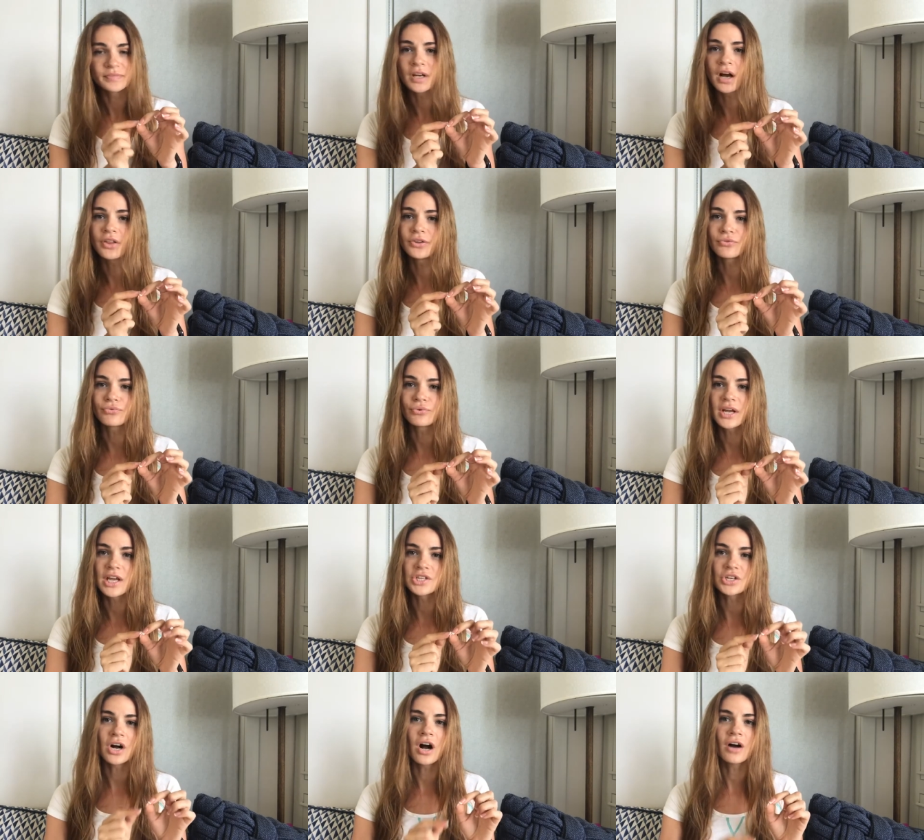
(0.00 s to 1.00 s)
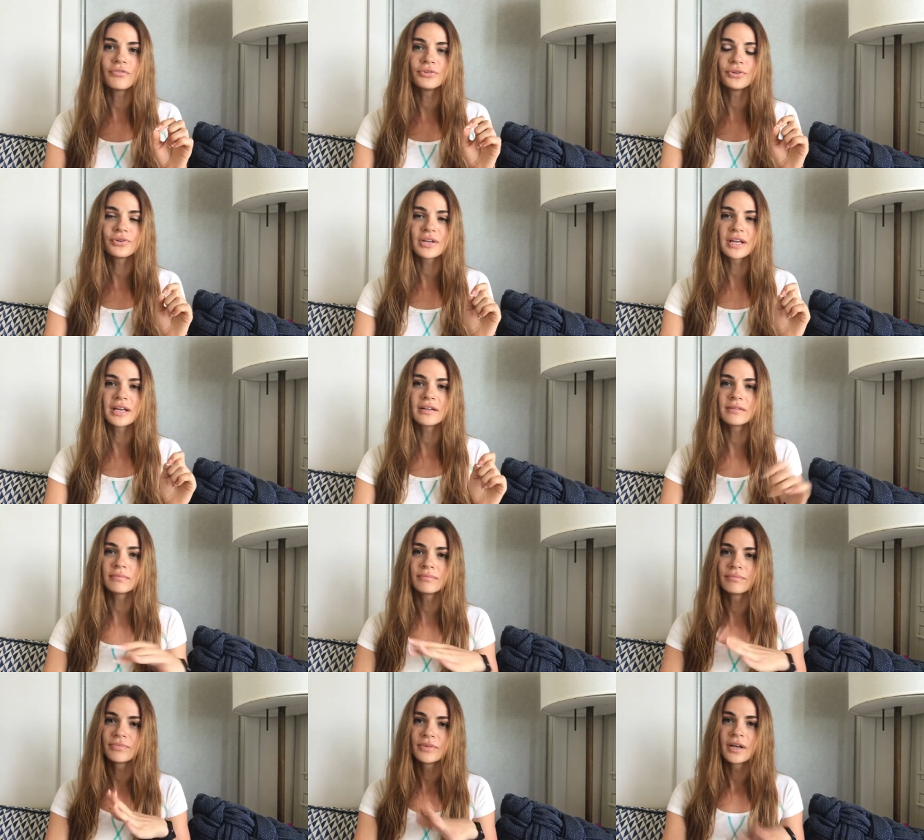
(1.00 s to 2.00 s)
on the free edge of your nail
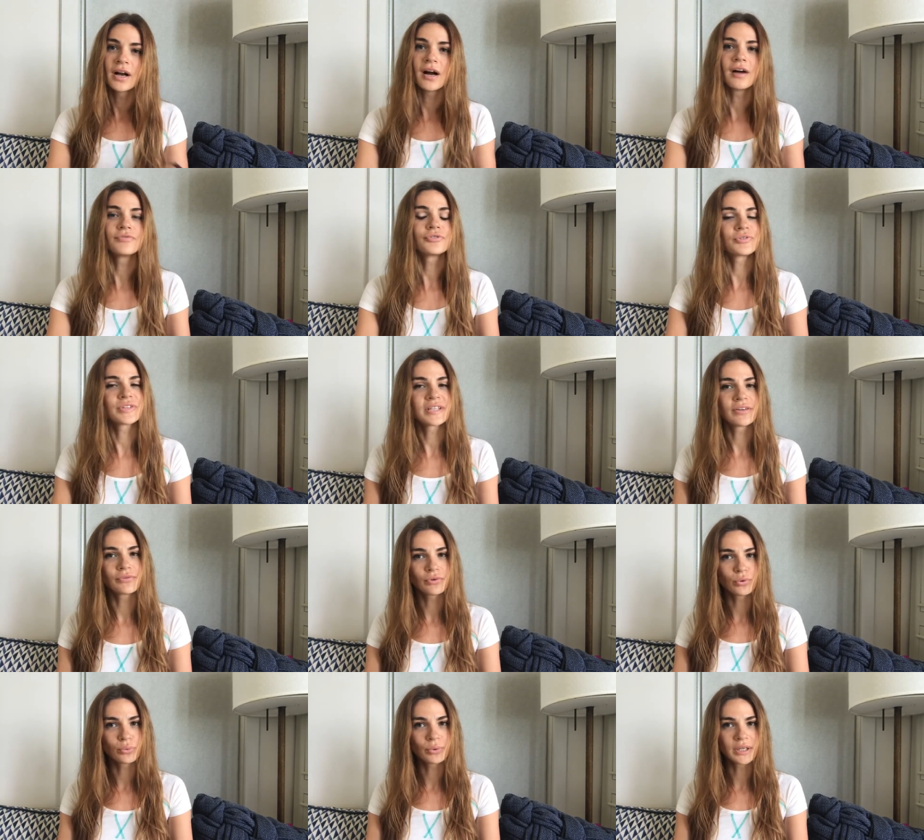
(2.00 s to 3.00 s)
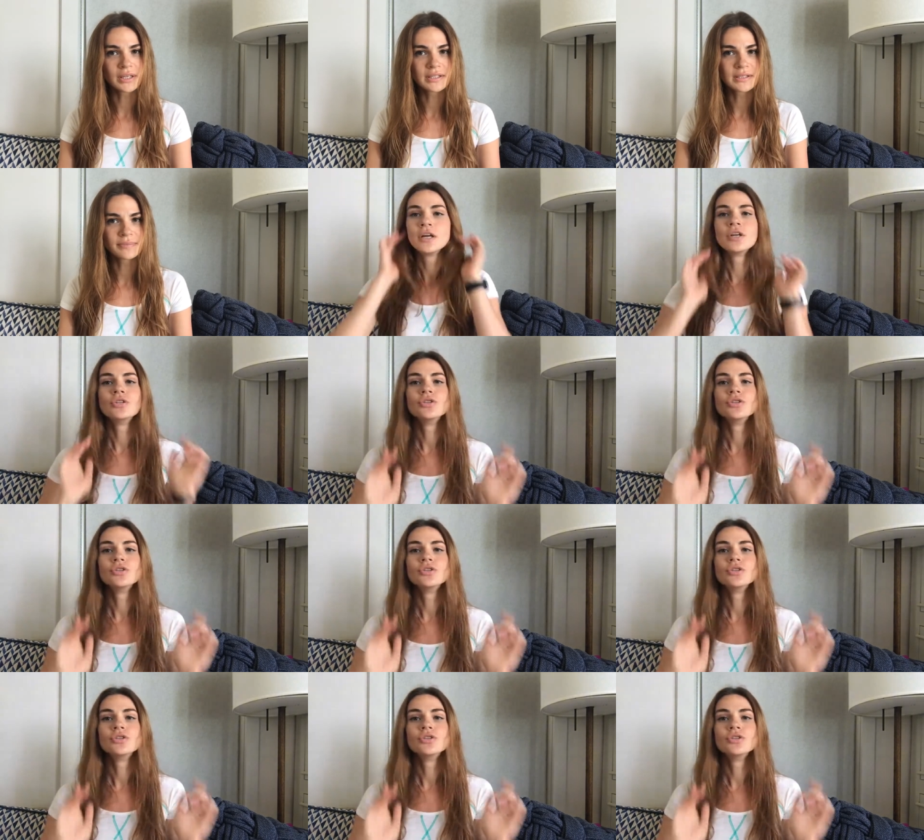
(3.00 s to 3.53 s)
after several weeks.